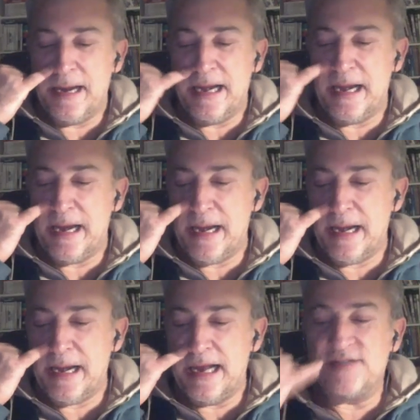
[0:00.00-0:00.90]

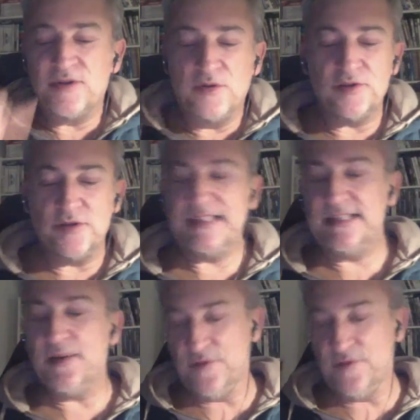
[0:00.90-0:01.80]
the
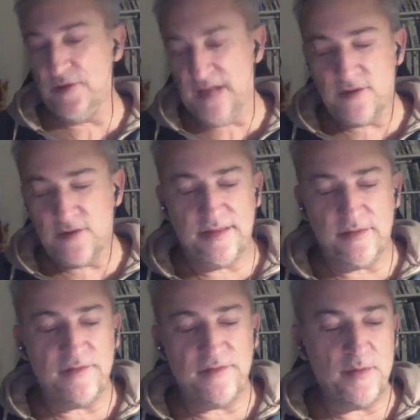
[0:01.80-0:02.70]
city of Cognac with the
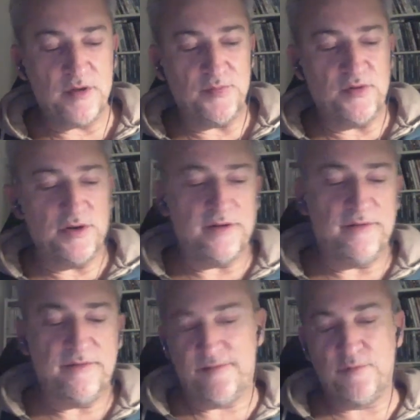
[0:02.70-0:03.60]
famous
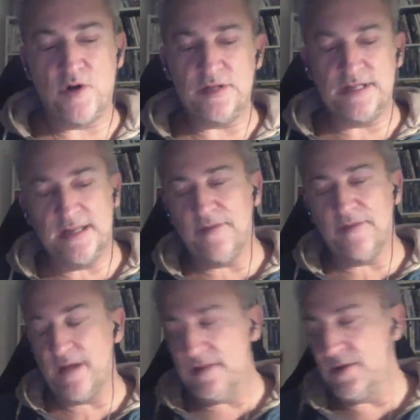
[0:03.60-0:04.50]
brandy,
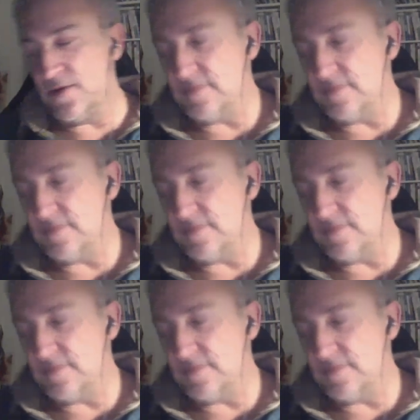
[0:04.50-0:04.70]
enfin, no,